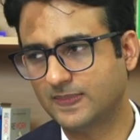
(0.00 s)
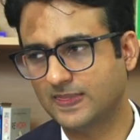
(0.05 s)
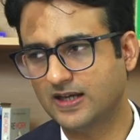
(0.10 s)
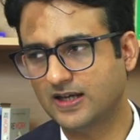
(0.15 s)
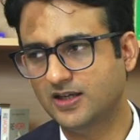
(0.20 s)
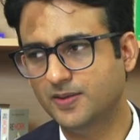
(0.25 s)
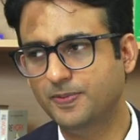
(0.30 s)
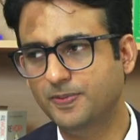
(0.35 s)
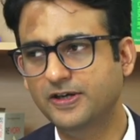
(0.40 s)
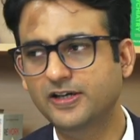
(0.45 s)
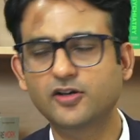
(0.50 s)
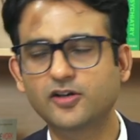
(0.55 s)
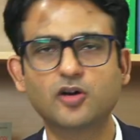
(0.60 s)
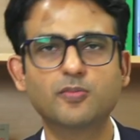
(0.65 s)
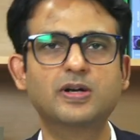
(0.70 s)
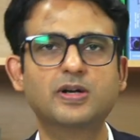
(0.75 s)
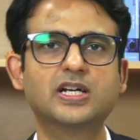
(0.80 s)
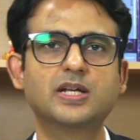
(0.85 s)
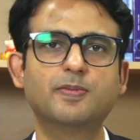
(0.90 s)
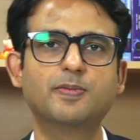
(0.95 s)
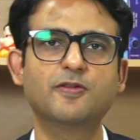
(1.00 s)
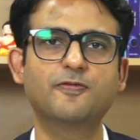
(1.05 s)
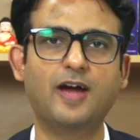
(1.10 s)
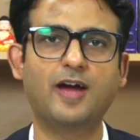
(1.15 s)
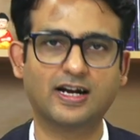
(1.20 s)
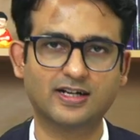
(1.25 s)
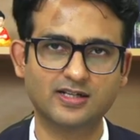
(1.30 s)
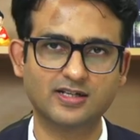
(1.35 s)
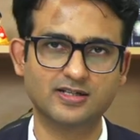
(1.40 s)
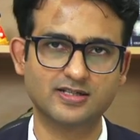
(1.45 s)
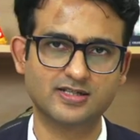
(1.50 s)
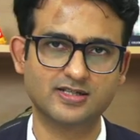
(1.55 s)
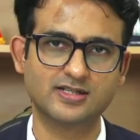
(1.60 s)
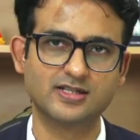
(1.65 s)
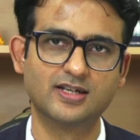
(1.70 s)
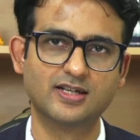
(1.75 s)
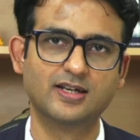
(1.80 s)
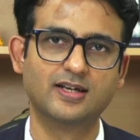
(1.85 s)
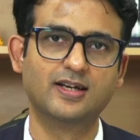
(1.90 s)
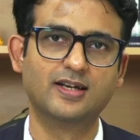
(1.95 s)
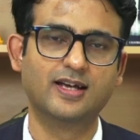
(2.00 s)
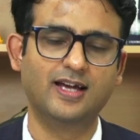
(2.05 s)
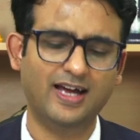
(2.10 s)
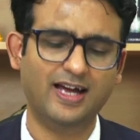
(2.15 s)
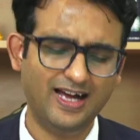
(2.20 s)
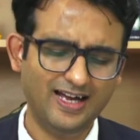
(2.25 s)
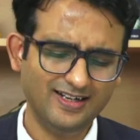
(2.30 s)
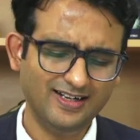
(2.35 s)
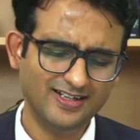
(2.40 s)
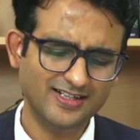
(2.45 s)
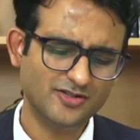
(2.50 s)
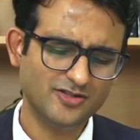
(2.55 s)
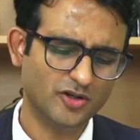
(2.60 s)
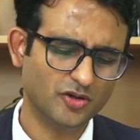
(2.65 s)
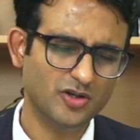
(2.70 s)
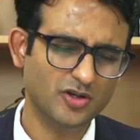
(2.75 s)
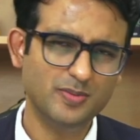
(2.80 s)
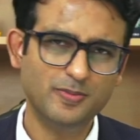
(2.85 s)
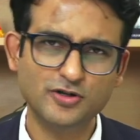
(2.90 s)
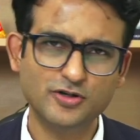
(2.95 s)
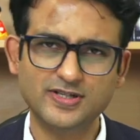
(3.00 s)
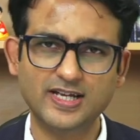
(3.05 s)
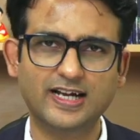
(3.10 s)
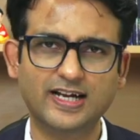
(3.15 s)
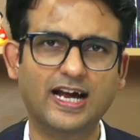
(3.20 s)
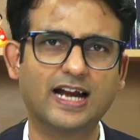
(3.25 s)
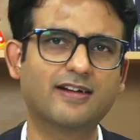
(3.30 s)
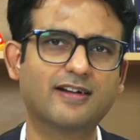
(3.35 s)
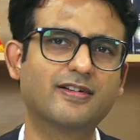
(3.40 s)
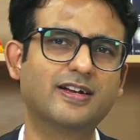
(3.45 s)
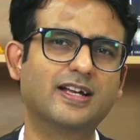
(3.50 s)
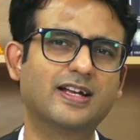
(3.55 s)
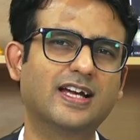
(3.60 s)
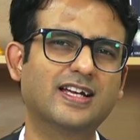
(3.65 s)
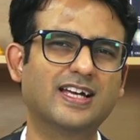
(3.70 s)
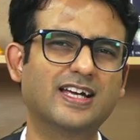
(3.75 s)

dependent on multiple factors and it's not only about psychiatry I,